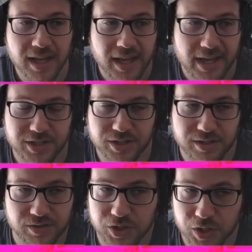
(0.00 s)
is
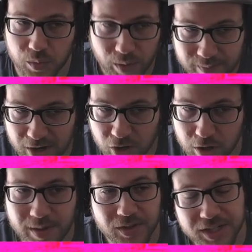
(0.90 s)
just a way better
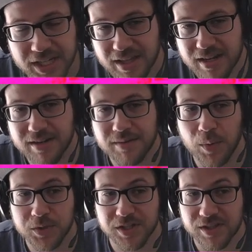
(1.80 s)
ability than
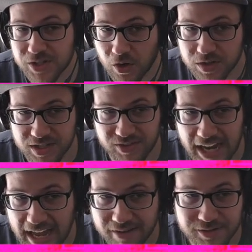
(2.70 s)
most of these cards even have